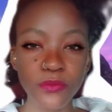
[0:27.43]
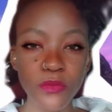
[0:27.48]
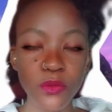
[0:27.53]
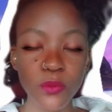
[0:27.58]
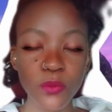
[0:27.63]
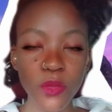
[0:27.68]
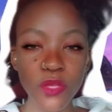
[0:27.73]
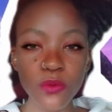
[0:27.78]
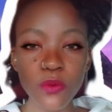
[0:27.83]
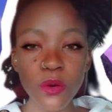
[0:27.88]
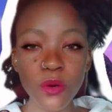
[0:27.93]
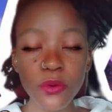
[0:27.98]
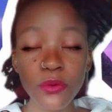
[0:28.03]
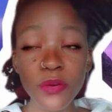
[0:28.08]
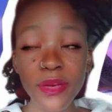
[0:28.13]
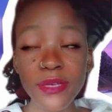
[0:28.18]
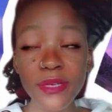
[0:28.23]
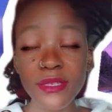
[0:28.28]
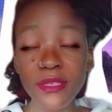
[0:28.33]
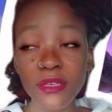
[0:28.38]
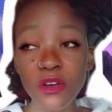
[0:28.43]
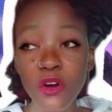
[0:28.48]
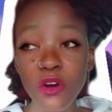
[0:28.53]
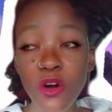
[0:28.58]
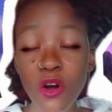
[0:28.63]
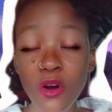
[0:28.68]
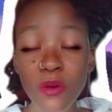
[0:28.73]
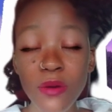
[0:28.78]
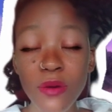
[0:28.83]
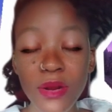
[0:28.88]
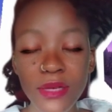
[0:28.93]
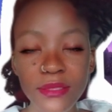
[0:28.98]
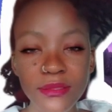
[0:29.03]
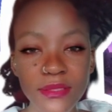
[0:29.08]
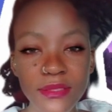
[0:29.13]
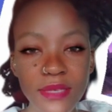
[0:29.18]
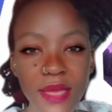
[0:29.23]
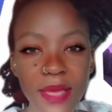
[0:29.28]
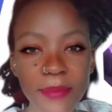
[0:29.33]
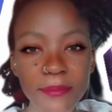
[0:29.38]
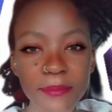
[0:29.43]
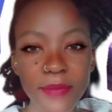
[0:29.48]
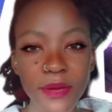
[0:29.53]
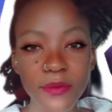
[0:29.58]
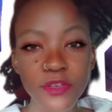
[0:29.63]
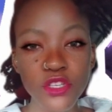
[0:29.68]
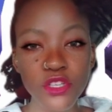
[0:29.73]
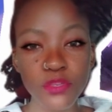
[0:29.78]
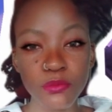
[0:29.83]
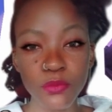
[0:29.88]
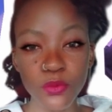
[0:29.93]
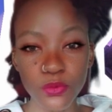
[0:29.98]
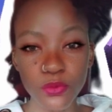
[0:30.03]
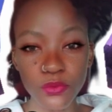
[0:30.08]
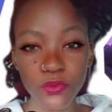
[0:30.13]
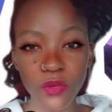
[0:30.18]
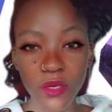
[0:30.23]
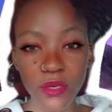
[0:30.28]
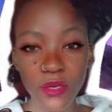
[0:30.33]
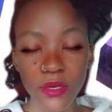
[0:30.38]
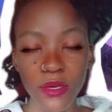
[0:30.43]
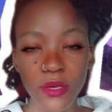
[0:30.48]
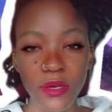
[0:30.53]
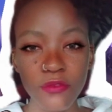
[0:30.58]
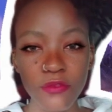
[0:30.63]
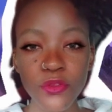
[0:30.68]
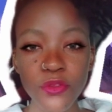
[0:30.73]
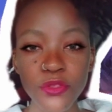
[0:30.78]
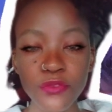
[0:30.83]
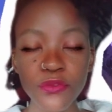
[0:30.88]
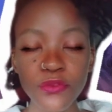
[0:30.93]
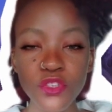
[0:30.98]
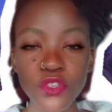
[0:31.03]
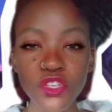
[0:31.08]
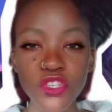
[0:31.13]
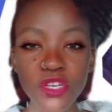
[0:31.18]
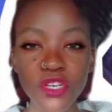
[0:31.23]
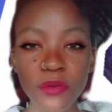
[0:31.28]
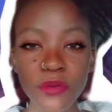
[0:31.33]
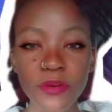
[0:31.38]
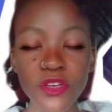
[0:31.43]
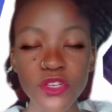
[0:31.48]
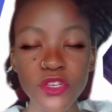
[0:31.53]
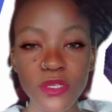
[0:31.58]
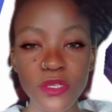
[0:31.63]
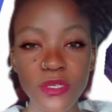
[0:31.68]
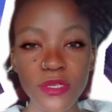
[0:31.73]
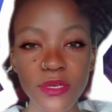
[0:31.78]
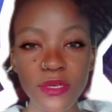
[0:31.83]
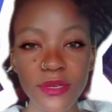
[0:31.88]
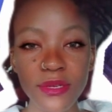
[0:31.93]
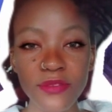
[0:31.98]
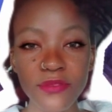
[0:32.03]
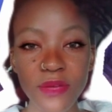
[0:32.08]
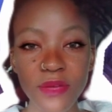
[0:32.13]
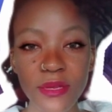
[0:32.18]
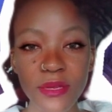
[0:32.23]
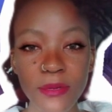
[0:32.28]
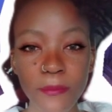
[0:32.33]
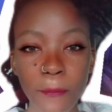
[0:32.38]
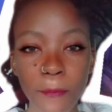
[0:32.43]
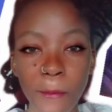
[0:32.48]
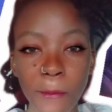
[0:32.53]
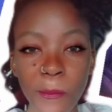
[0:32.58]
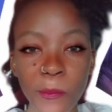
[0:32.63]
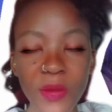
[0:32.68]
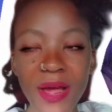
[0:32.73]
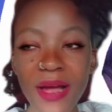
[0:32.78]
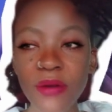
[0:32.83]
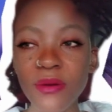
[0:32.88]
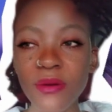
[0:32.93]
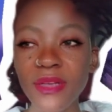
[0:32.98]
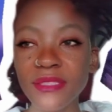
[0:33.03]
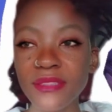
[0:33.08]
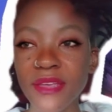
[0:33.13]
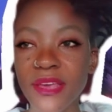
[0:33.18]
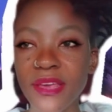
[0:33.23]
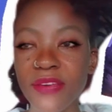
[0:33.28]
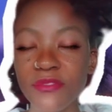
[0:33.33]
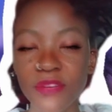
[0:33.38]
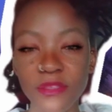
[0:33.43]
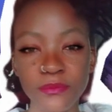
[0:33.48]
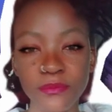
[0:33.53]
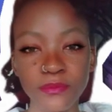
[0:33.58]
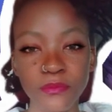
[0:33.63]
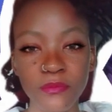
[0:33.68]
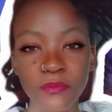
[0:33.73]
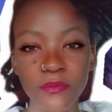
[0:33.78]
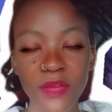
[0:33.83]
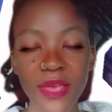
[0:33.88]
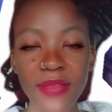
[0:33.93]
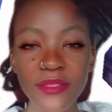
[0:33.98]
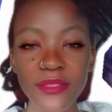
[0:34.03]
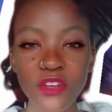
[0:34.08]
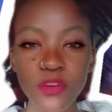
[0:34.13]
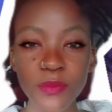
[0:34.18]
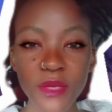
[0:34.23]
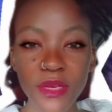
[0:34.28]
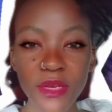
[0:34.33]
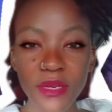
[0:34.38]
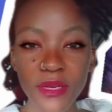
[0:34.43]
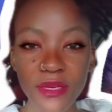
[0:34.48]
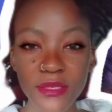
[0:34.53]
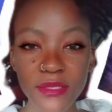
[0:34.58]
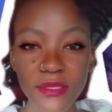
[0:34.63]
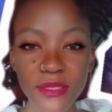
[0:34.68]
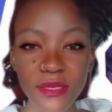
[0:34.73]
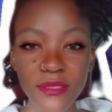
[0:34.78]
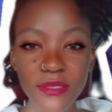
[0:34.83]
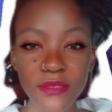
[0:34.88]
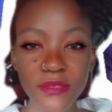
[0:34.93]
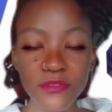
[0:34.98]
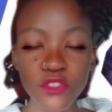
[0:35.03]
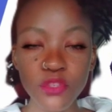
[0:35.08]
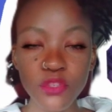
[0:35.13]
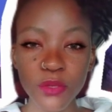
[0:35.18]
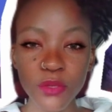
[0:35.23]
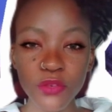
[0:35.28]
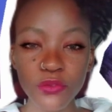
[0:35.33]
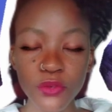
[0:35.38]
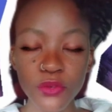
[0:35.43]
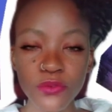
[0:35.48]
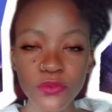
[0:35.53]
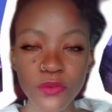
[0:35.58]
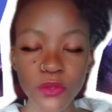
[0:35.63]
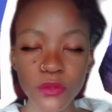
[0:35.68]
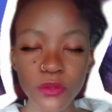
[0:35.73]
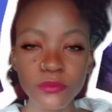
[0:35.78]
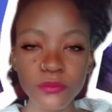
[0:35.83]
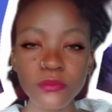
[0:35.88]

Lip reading: when you are creating a horror, nightmarish movie for the future generation to live in, how under heaven can there be any incentive to be fruitful